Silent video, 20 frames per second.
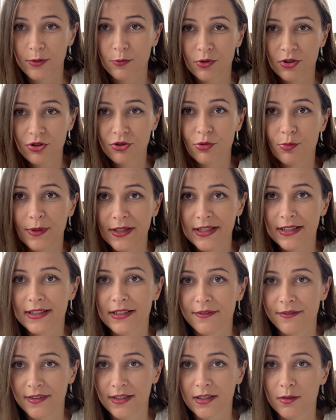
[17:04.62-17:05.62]
I want to make
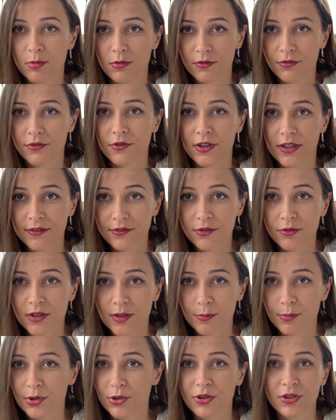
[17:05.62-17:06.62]
it available for
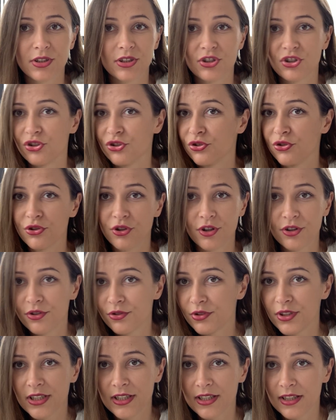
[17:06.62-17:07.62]
everyone, because it's not
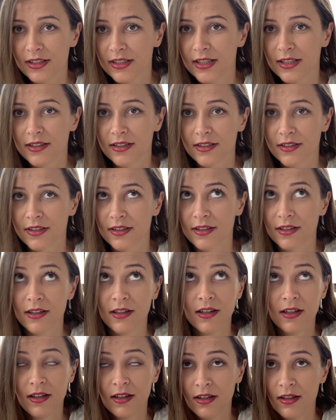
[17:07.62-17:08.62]
really that
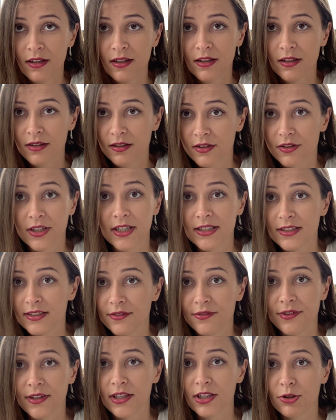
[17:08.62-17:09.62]

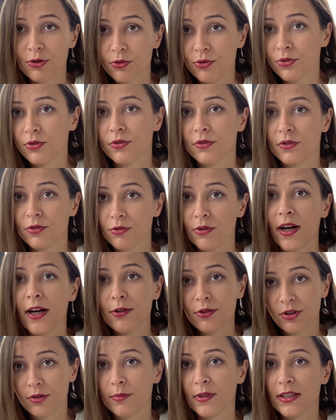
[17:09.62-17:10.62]
crazy thing to do, to
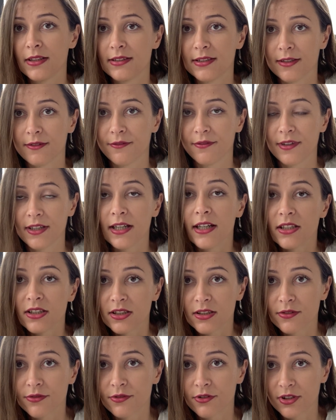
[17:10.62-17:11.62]
automate something and
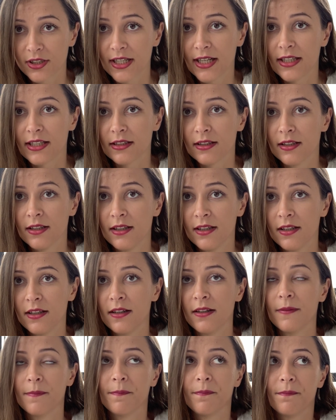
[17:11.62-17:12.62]
just forget it.
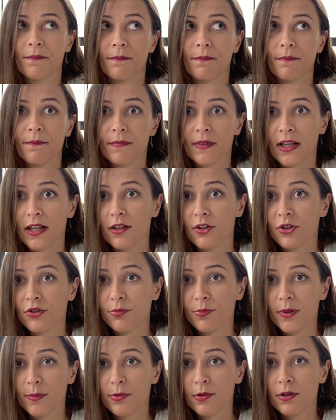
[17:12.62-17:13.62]
A lot
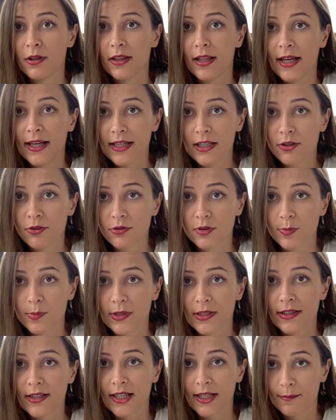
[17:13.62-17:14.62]
of people like to
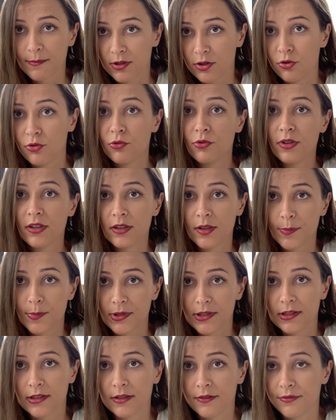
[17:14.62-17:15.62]
spend time and do the
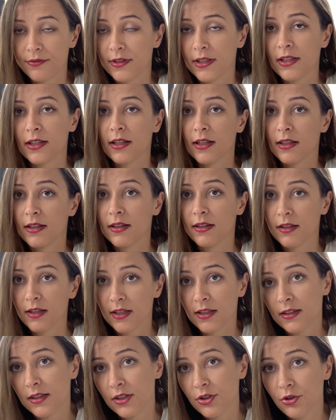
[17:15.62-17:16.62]
repetitive thing,
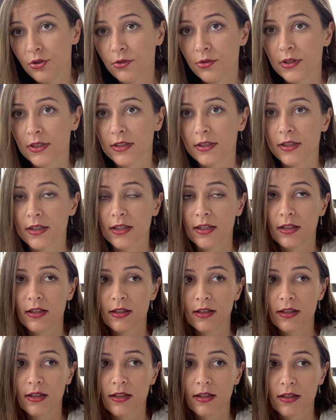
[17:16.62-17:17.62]
and they do it,
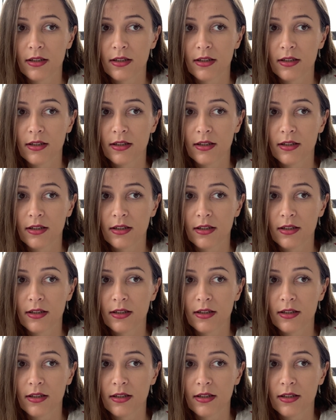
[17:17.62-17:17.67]
and